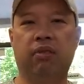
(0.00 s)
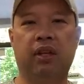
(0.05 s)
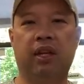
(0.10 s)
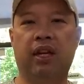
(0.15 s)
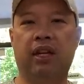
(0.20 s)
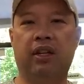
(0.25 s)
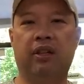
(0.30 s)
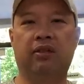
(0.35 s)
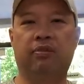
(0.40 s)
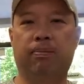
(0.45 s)

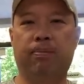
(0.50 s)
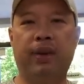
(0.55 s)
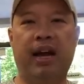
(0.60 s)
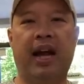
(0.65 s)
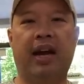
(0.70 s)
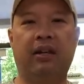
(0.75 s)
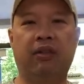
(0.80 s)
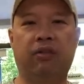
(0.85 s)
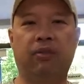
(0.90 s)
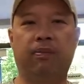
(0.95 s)
It is
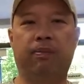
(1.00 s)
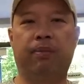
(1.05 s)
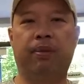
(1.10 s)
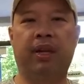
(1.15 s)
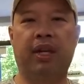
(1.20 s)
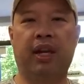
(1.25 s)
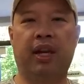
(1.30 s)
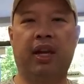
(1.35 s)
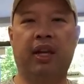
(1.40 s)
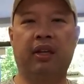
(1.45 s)
back to
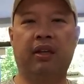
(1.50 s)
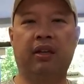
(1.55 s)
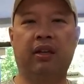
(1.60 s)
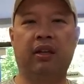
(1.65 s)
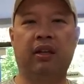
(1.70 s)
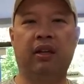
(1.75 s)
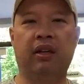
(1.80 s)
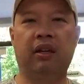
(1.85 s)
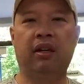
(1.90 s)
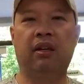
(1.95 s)
being
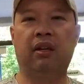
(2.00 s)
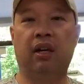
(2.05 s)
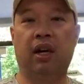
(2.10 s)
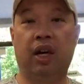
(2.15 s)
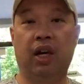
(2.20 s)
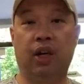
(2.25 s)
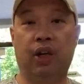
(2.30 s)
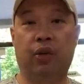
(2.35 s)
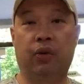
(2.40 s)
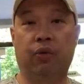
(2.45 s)

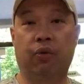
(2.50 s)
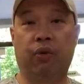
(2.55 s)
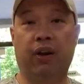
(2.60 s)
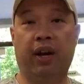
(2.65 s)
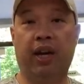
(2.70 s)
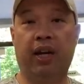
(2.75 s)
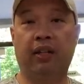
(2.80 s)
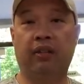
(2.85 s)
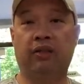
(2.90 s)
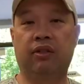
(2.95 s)
a
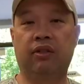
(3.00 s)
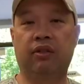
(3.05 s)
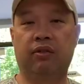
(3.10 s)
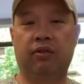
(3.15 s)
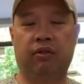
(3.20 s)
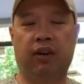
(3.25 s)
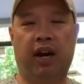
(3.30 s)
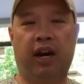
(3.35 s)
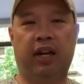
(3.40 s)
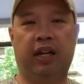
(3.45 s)
great
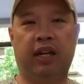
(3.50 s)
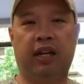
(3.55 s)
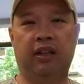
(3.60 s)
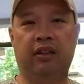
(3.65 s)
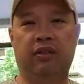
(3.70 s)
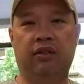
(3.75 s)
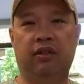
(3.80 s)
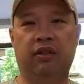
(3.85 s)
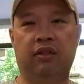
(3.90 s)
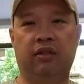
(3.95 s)

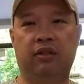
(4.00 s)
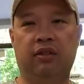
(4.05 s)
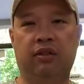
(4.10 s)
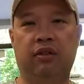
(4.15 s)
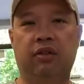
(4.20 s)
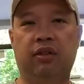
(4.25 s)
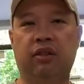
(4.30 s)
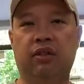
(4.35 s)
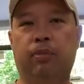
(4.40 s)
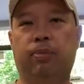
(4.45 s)
racket. So
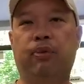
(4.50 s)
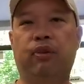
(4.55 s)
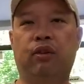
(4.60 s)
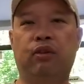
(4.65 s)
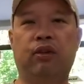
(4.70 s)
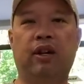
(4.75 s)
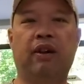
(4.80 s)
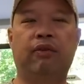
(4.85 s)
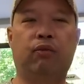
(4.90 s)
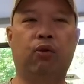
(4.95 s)
this is Pure
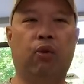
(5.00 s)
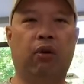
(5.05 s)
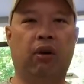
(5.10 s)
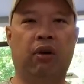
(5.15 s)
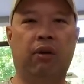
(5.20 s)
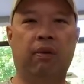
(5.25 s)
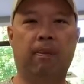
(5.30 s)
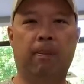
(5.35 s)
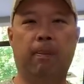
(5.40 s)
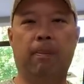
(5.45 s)
Drive Tour,
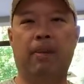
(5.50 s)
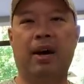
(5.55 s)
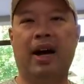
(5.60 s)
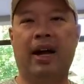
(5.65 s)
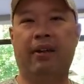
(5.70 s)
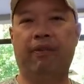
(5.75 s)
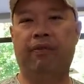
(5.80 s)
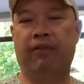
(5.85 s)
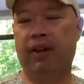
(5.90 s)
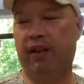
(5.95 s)

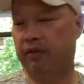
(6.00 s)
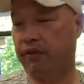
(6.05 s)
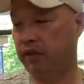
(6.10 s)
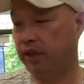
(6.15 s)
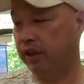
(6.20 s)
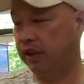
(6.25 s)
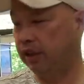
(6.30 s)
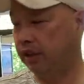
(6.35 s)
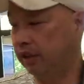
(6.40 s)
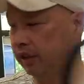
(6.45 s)
my favorite.